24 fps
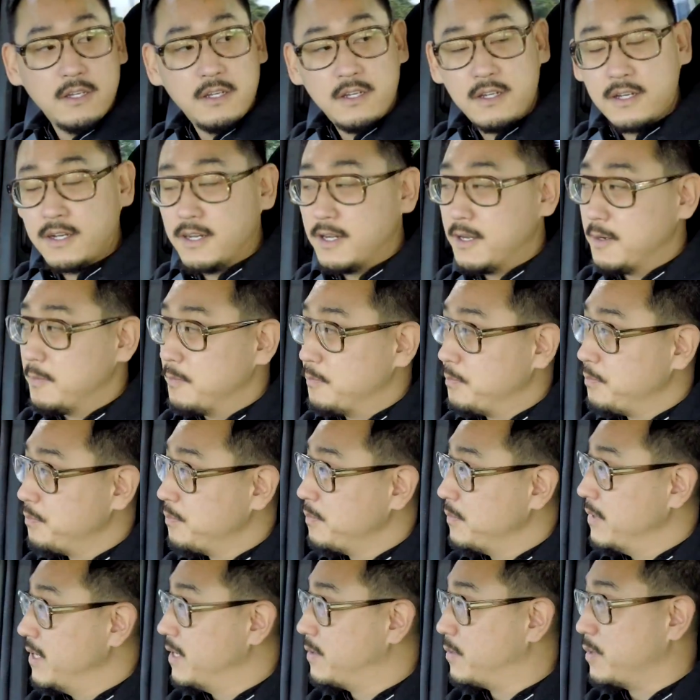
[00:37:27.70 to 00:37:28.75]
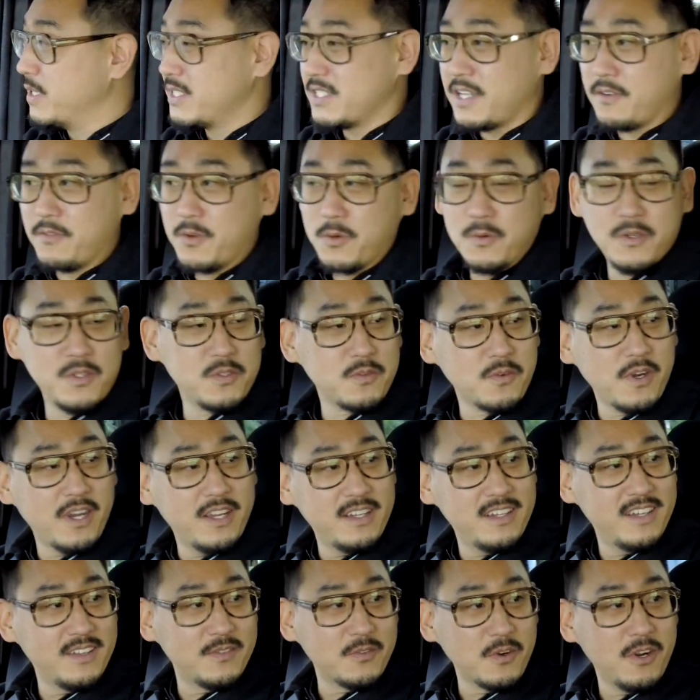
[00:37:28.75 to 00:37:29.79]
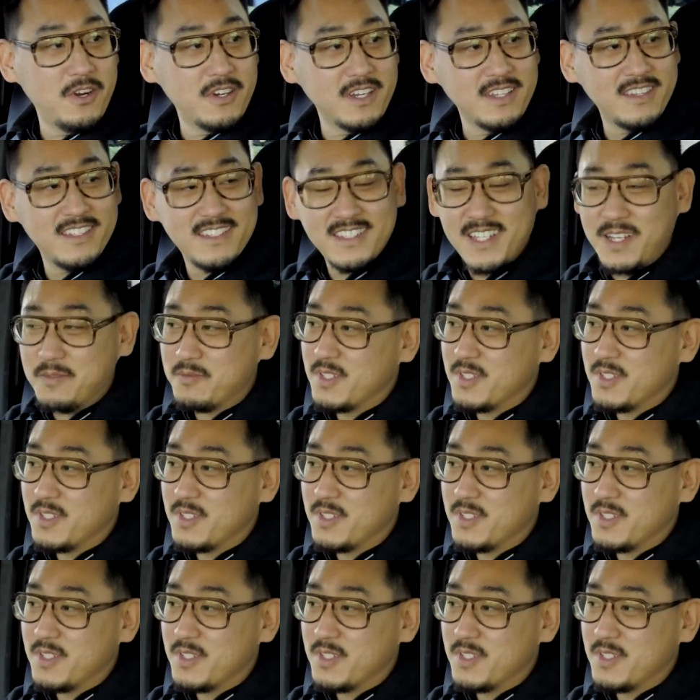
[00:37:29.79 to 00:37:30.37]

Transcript: because um, everyone's right and wrong at the same